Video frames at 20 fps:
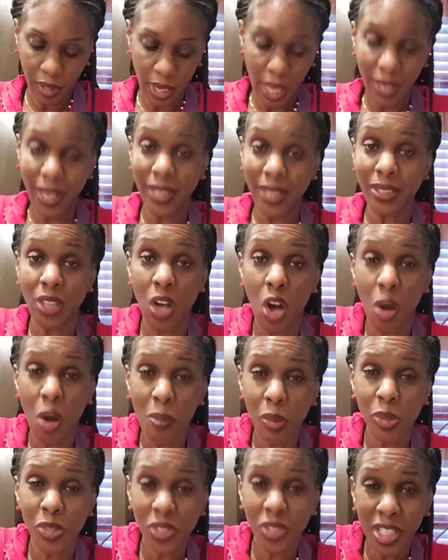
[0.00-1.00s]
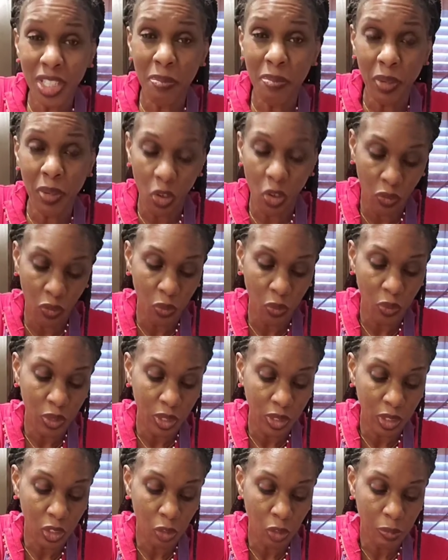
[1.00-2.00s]
I like to almost tip it over with
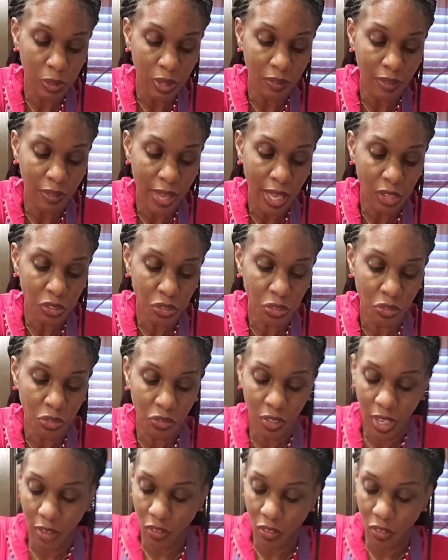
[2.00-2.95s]
a little bit of extra flavor